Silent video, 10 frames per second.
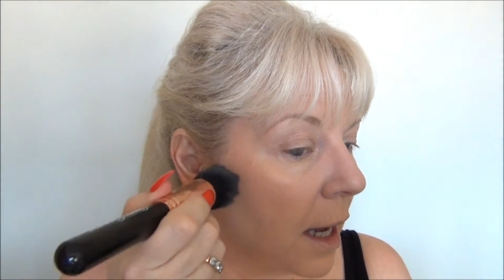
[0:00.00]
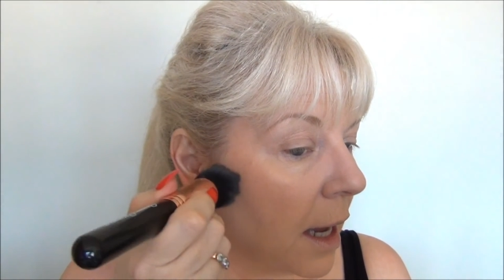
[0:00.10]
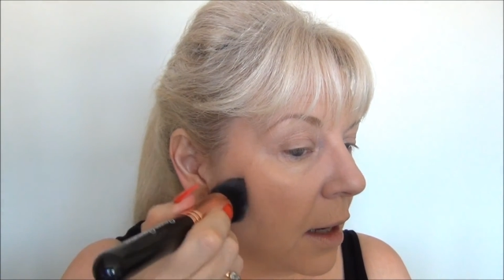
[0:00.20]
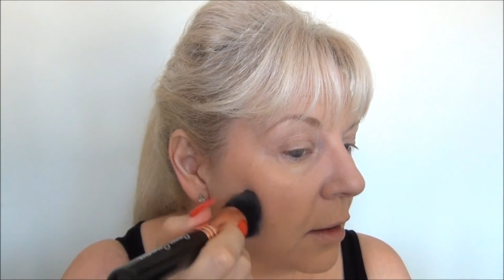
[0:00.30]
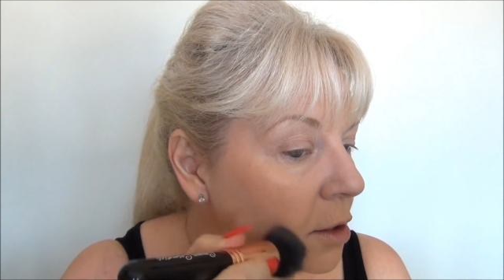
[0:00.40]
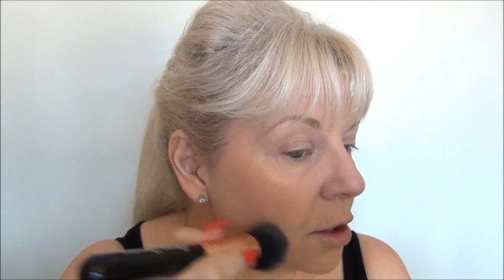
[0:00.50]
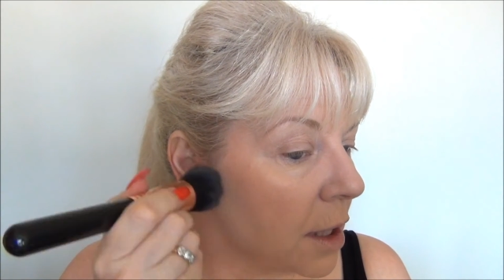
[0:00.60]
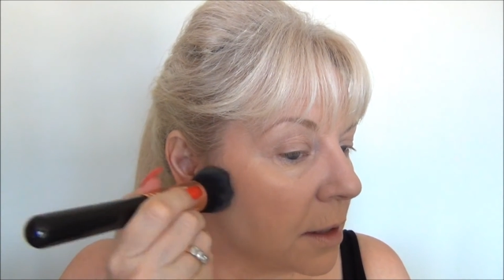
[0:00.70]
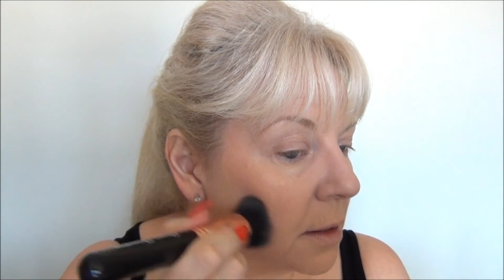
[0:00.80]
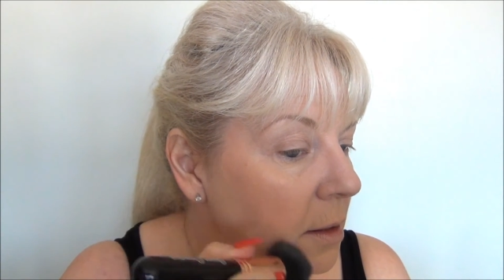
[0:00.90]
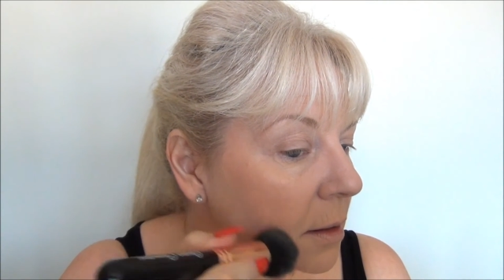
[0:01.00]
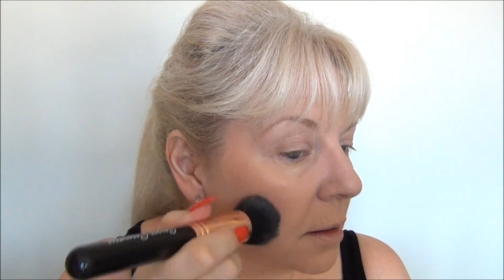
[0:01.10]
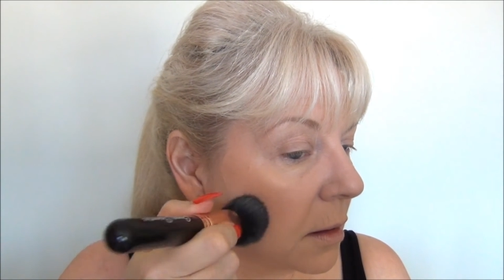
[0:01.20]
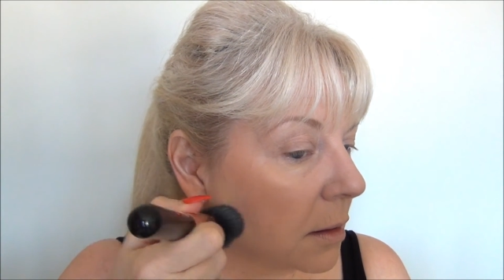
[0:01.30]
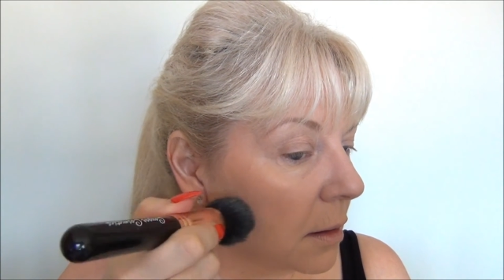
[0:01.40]
and I just
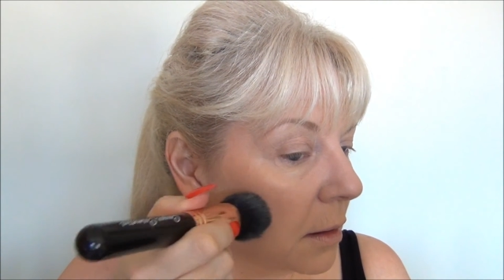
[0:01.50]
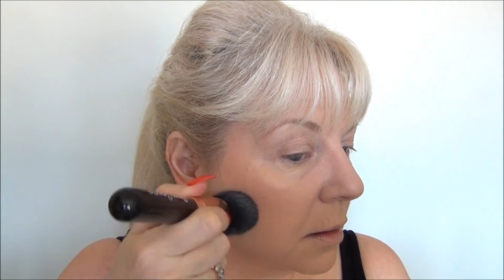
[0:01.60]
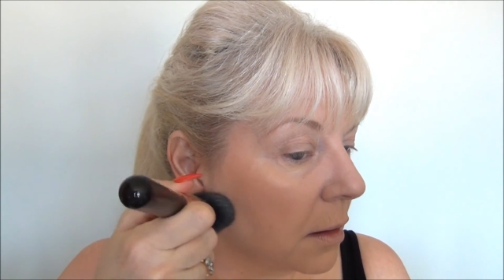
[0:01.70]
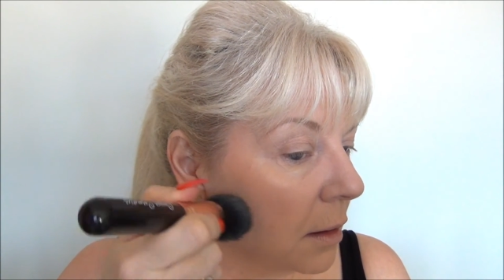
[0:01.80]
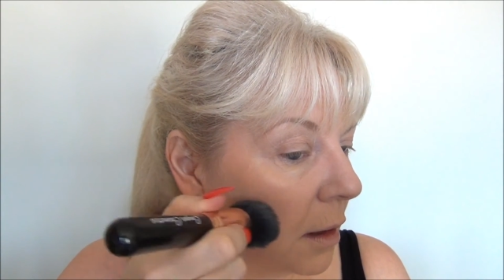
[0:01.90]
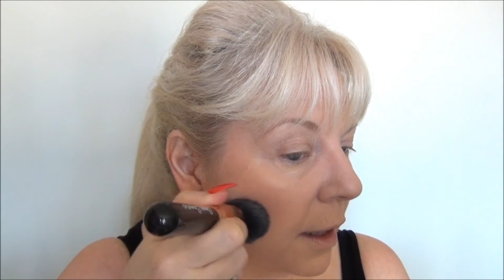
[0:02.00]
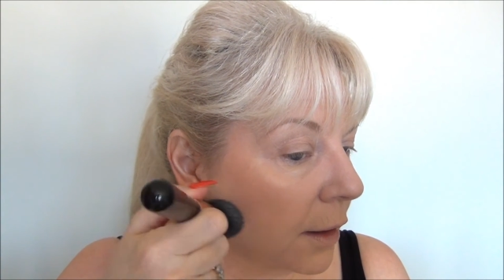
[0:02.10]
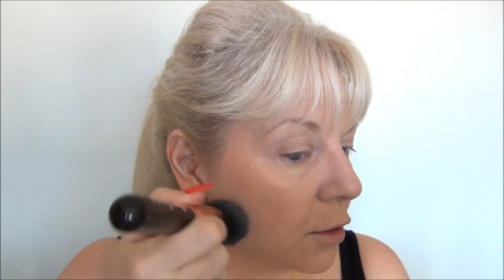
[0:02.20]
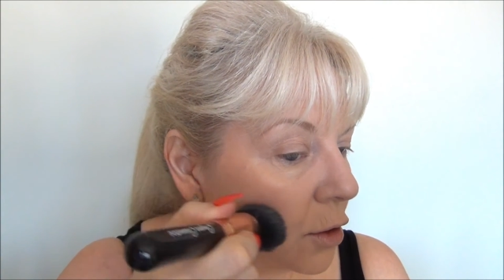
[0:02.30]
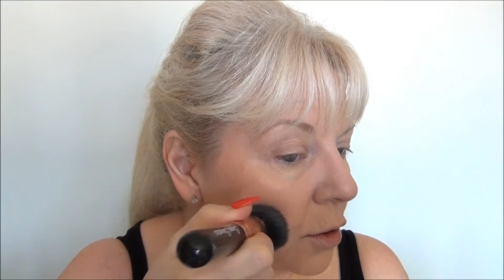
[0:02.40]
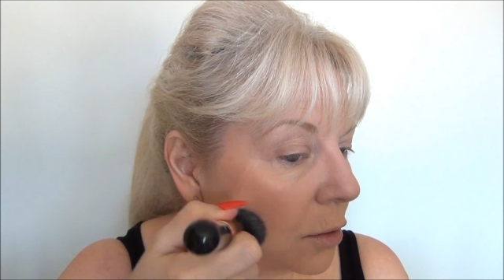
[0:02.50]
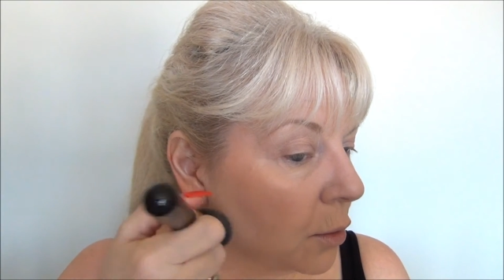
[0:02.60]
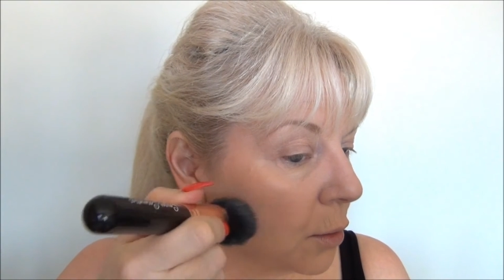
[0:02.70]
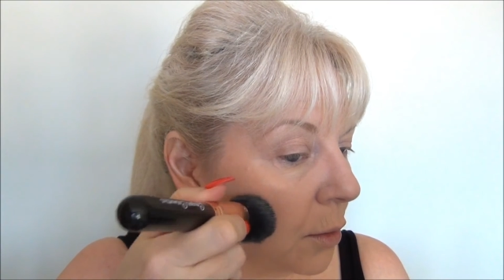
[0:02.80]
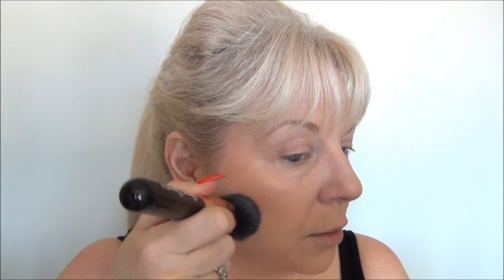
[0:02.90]
like
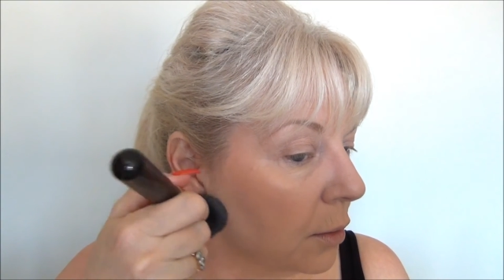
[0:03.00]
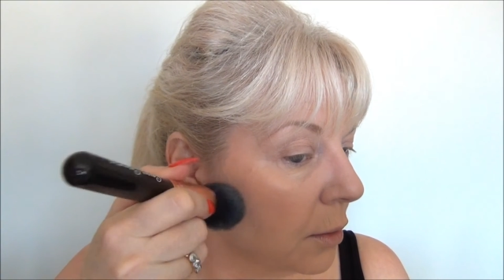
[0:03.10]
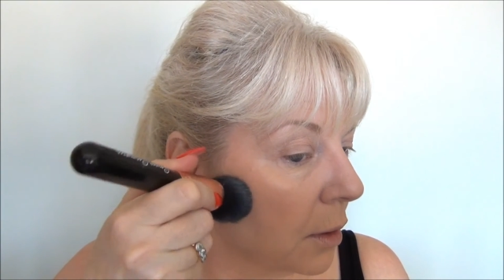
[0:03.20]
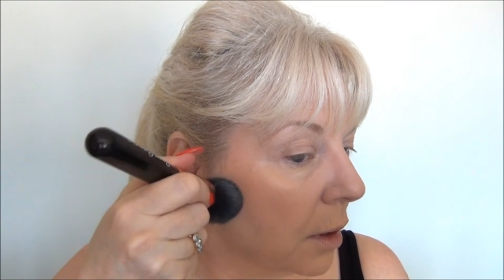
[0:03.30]
to